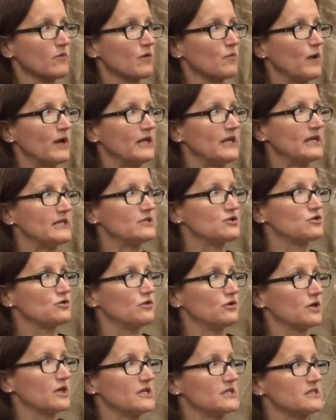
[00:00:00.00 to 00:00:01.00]
when he's
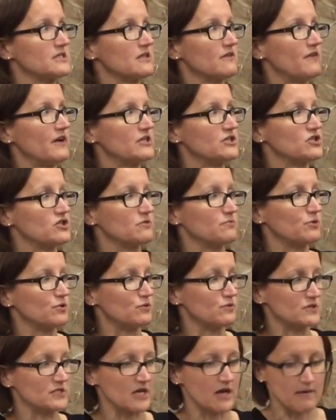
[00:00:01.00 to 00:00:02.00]
talking to the
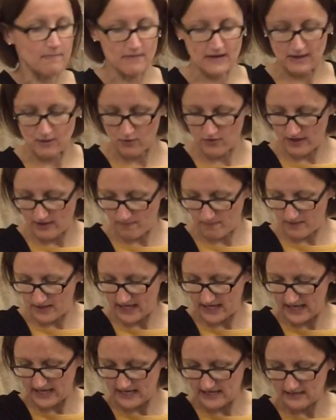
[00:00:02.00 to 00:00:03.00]
vegetables about that
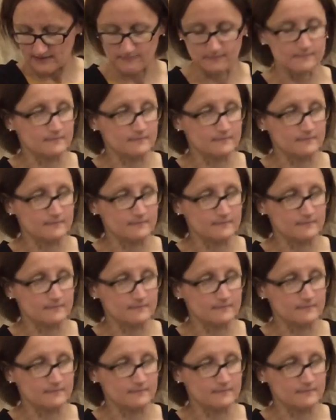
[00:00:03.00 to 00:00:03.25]
pea?